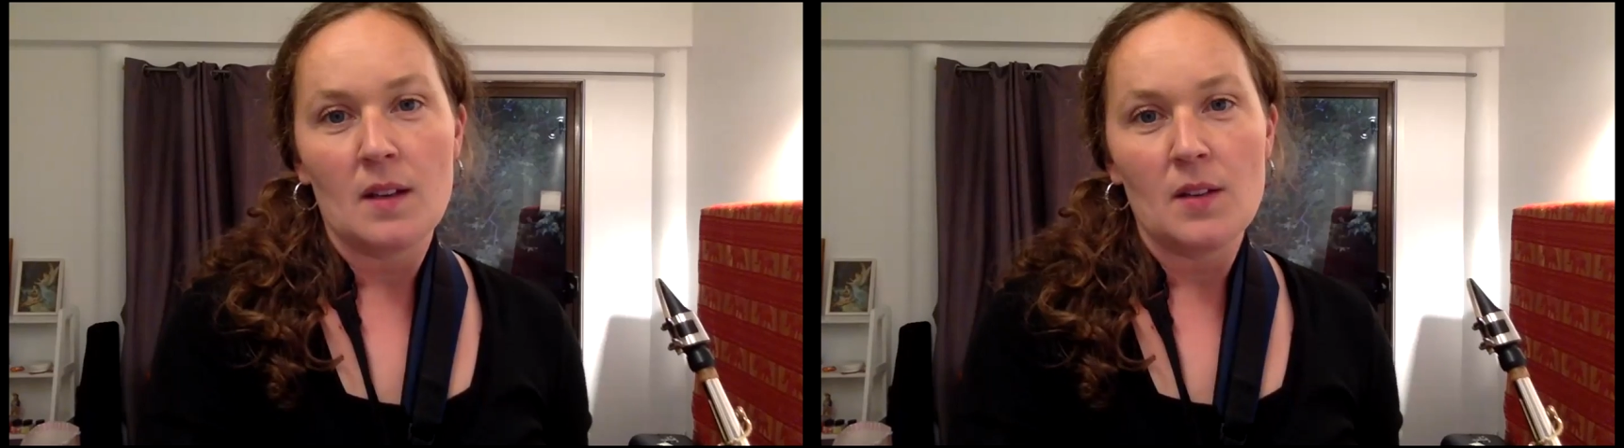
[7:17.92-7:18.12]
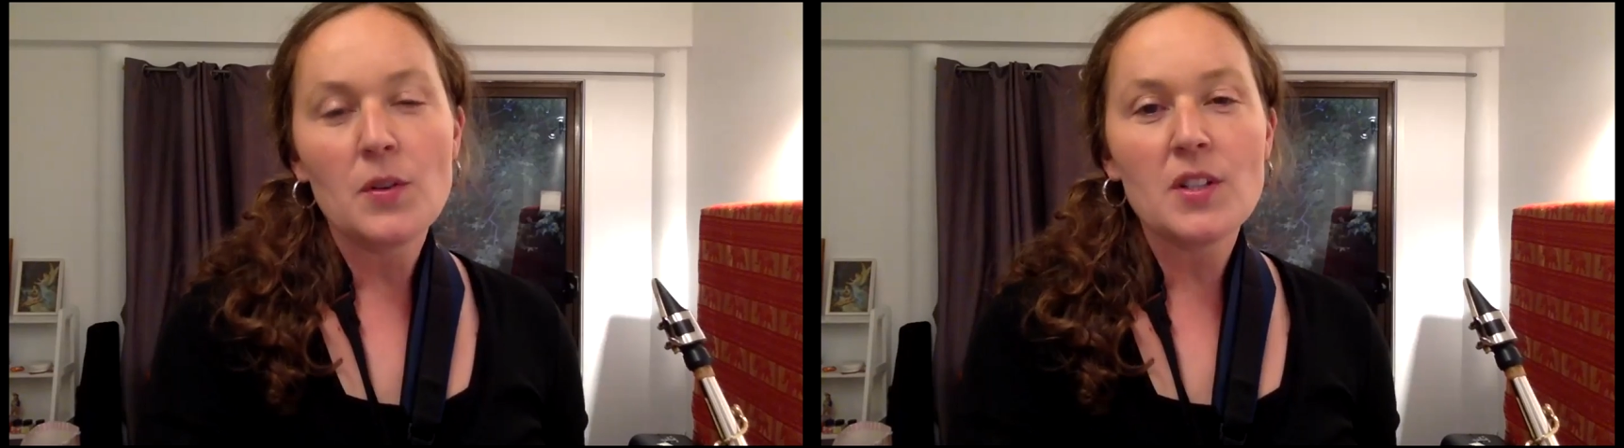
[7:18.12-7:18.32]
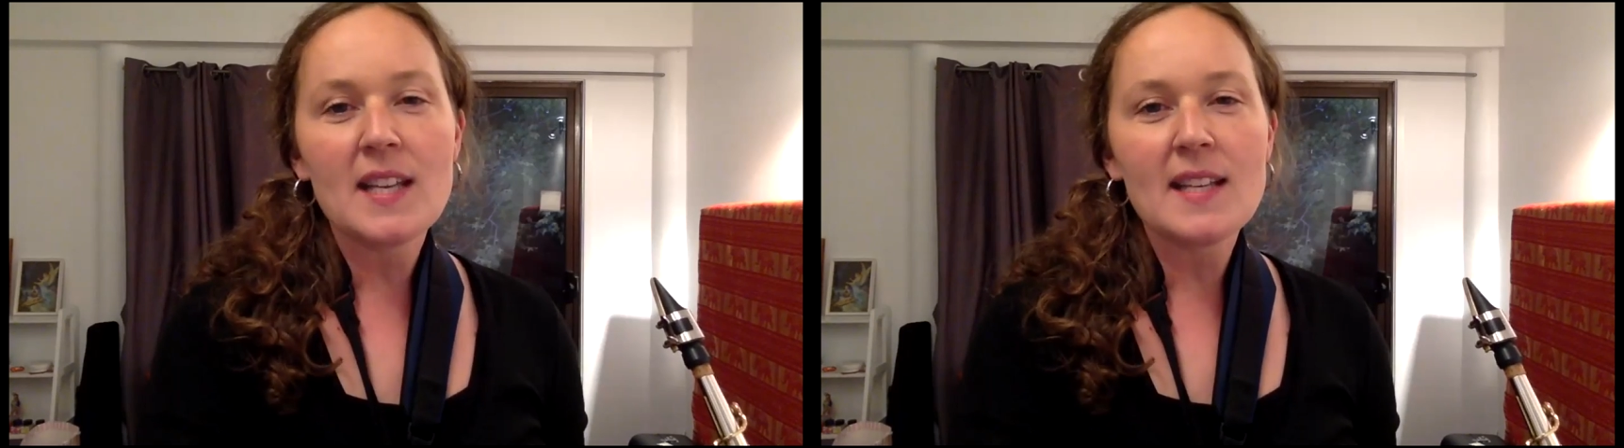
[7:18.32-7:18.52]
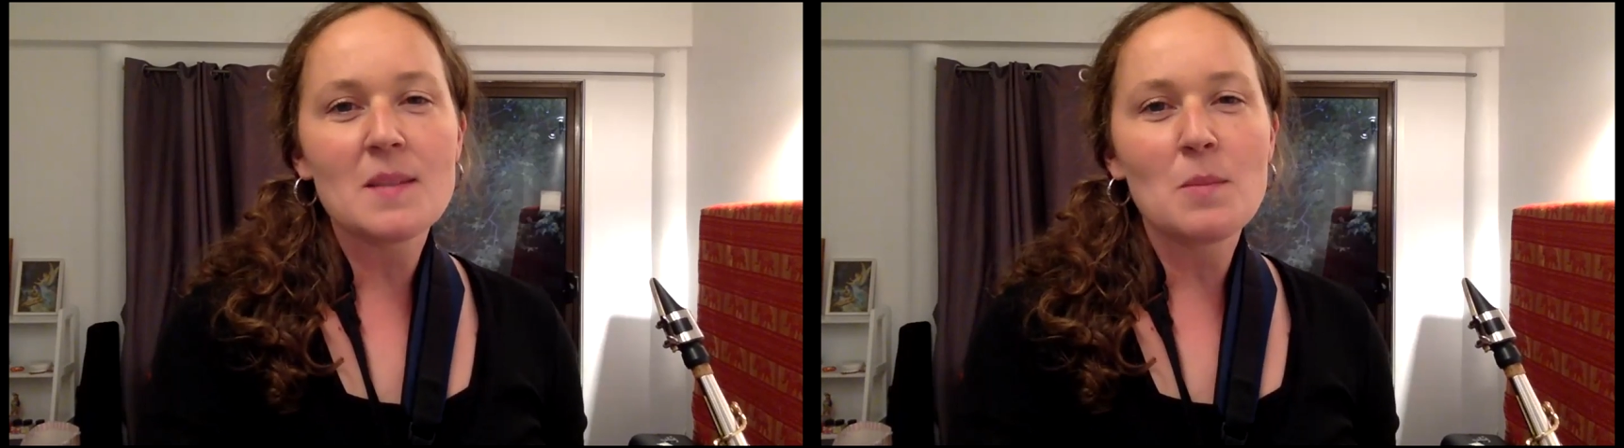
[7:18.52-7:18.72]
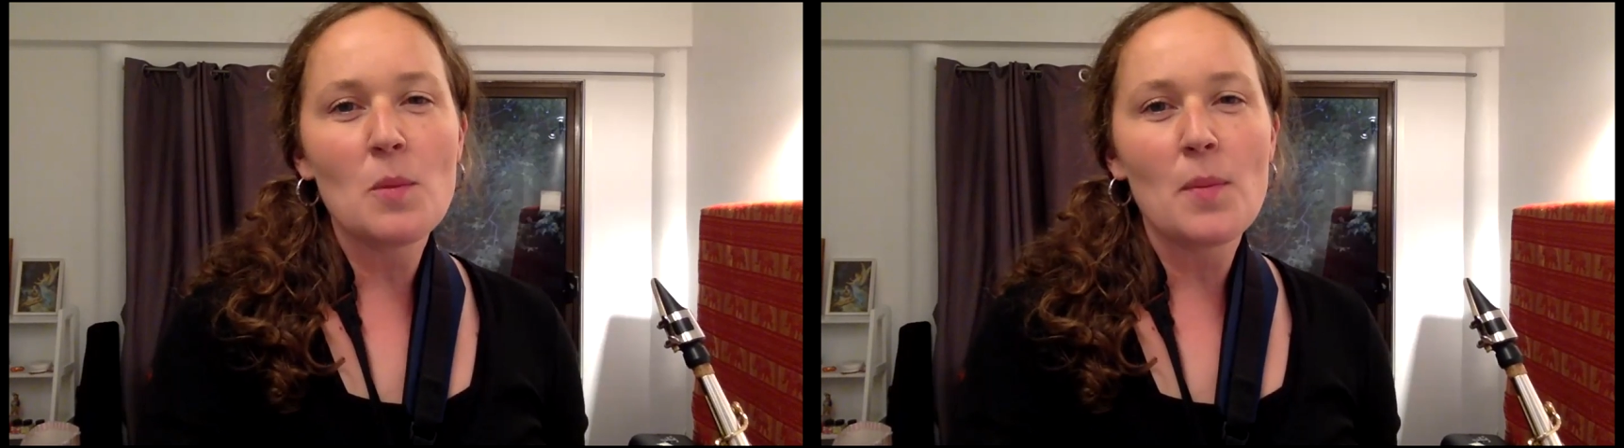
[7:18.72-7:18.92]
you could take
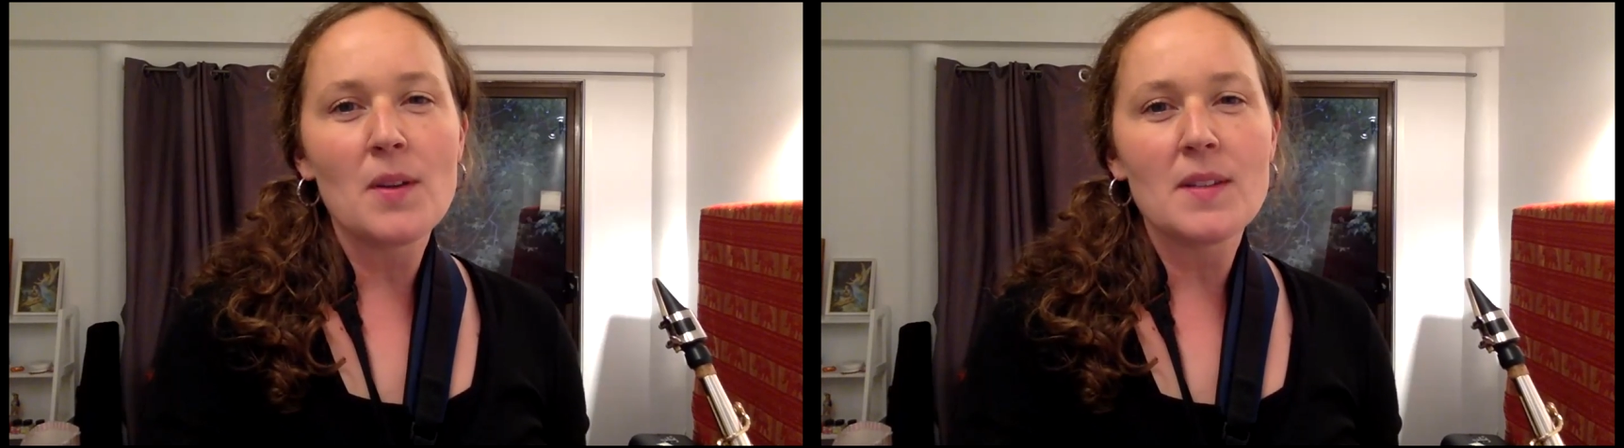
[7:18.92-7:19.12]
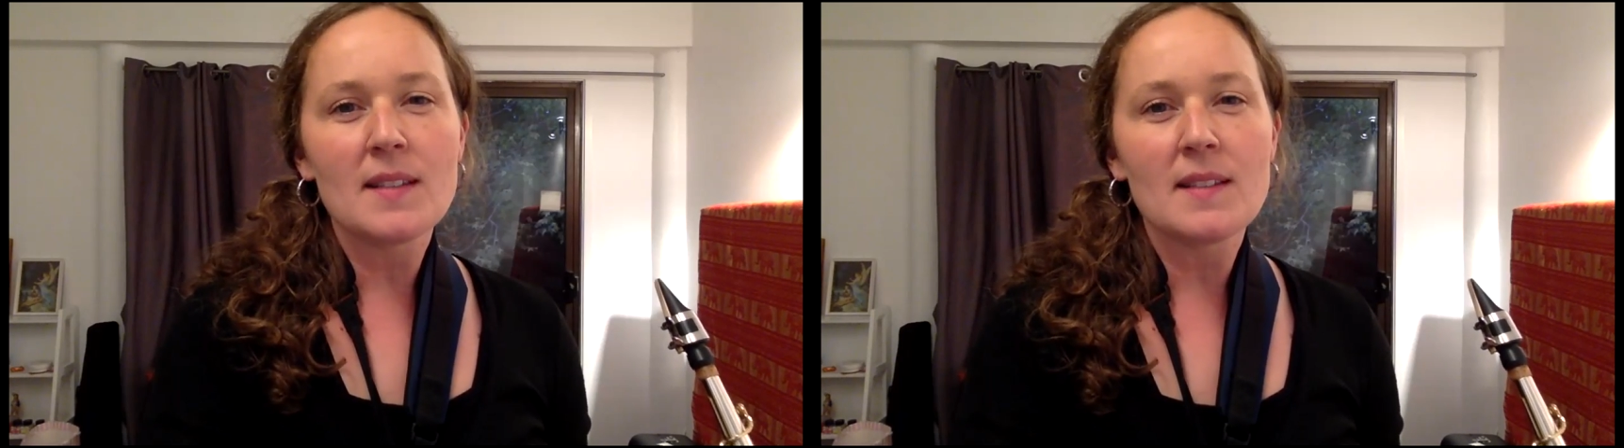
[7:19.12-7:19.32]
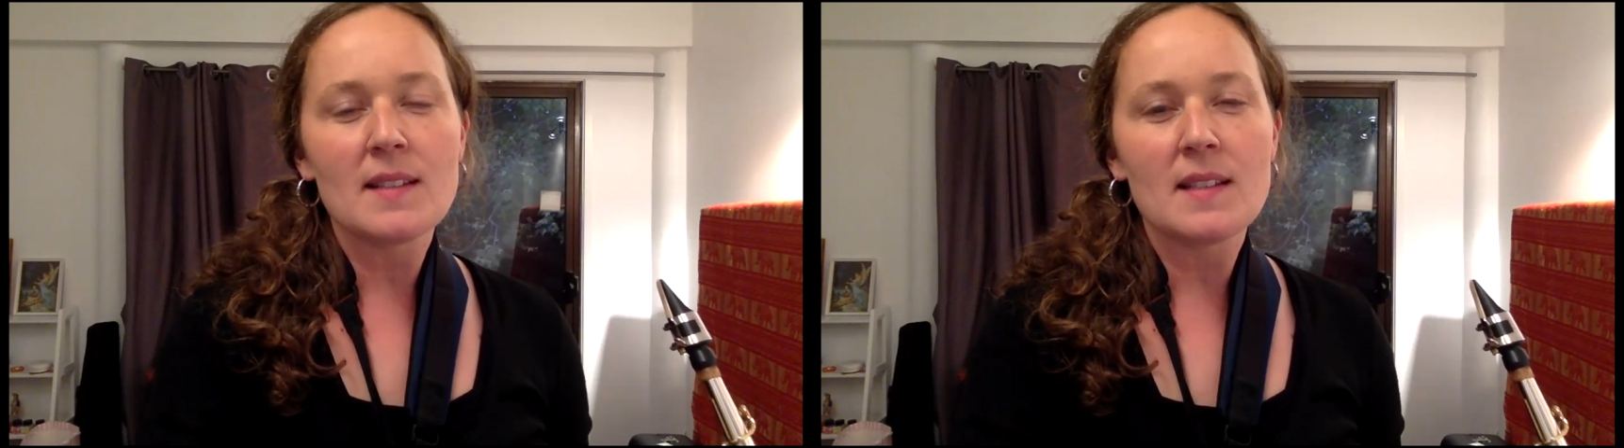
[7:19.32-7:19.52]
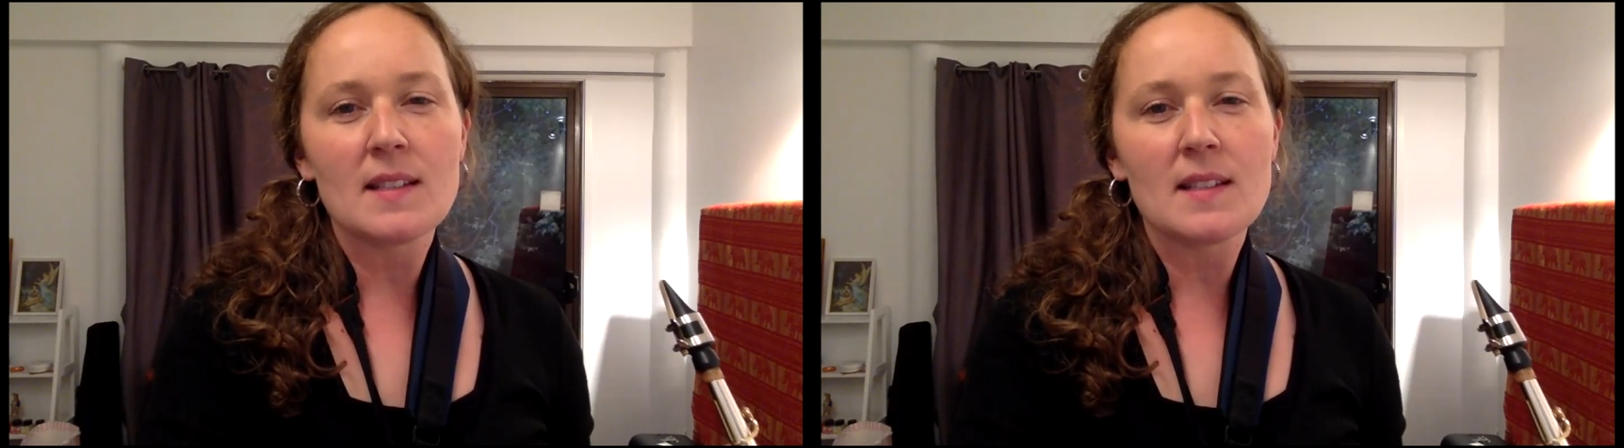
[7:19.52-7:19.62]
small parts at the,